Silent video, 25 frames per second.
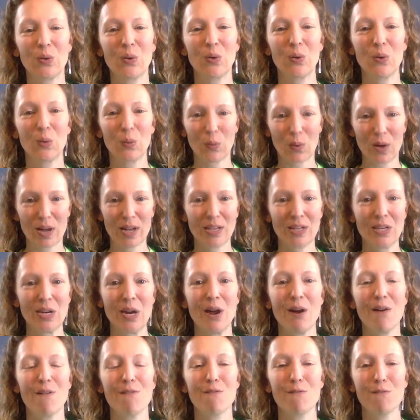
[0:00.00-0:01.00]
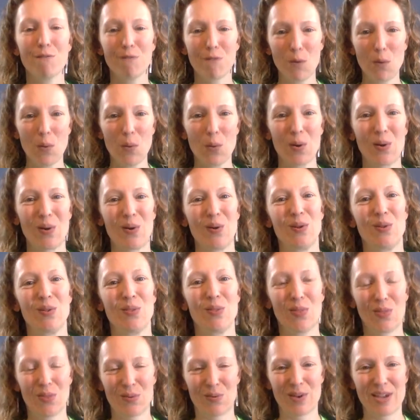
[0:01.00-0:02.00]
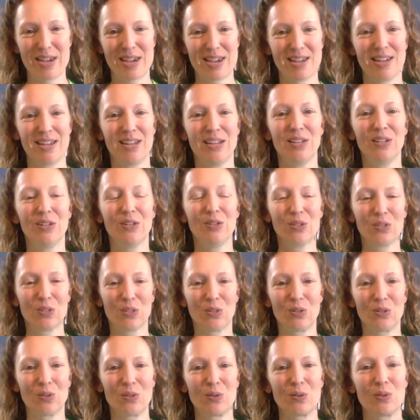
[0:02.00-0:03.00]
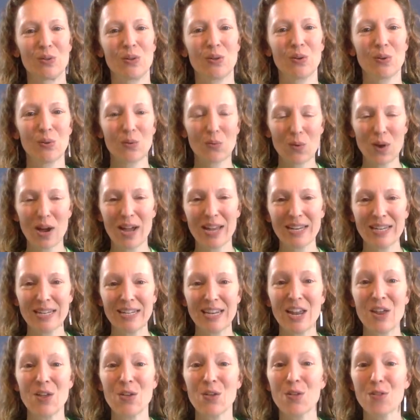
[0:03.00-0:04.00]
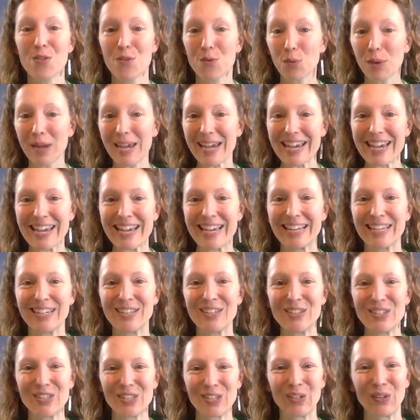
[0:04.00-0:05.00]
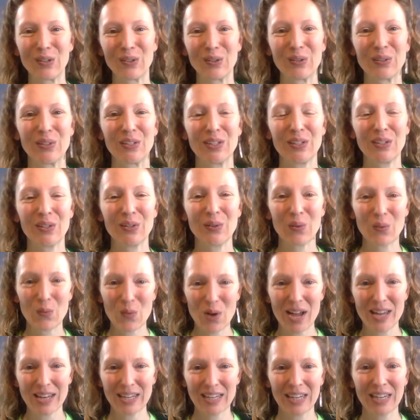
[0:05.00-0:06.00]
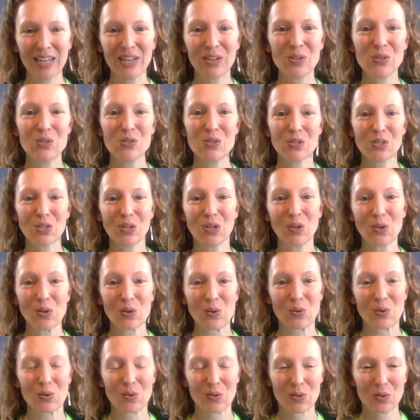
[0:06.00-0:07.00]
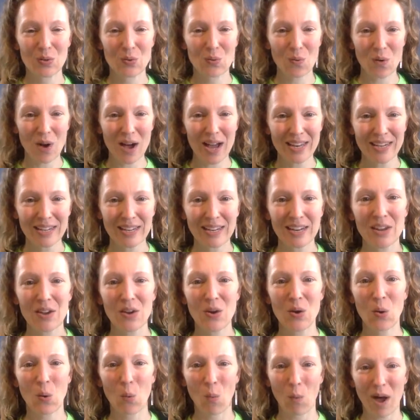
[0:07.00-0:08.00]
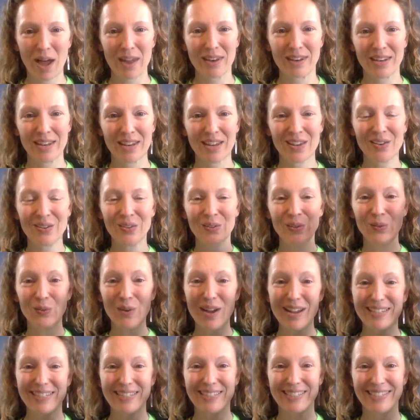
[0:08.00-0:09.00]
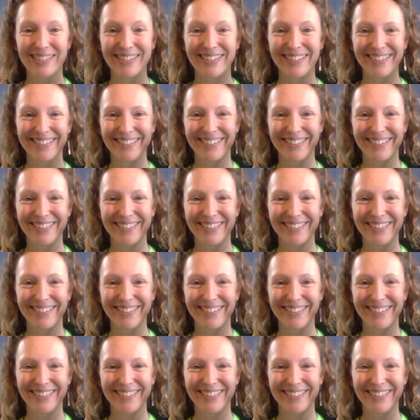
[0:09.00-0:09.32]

1. 4, 3, 2, 1. 3, 2, 1, 2, 1, 1. Rest.